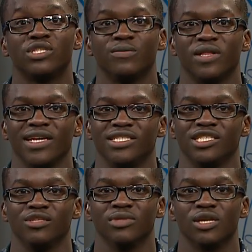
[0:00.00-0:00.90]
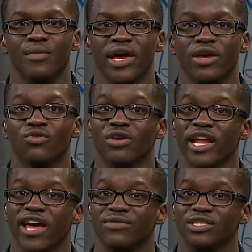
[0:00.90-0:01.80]
Supply Systems Command, or
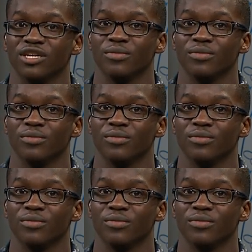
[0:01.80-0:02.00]
NAVSUP,